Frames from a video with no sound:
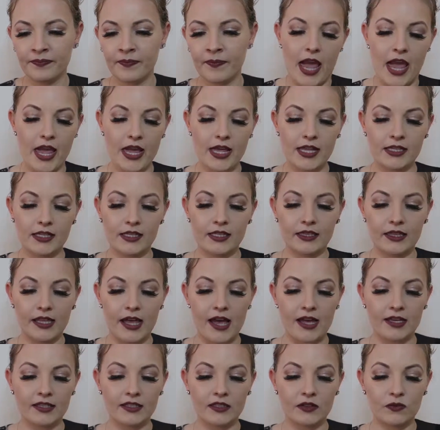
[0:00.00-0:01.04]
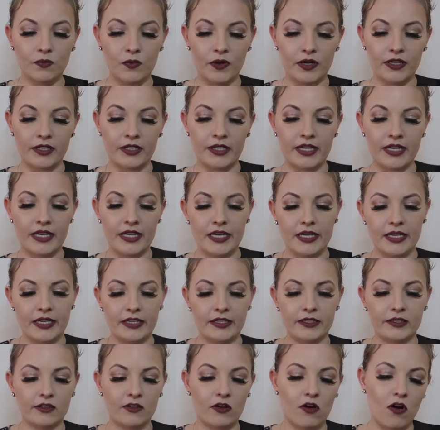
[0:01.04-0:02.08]
And the last one
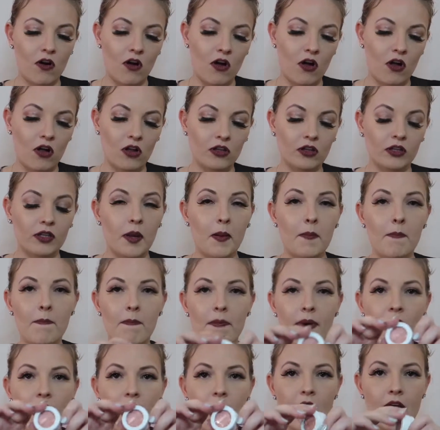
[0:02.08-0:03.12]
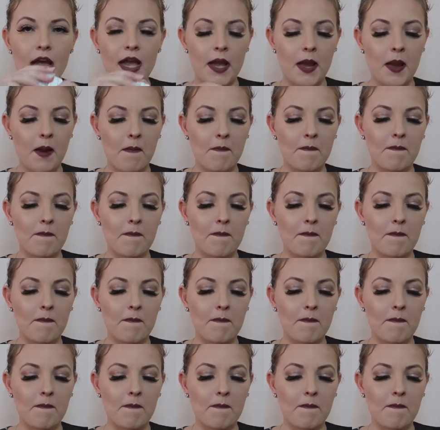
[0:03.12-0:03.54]
is called By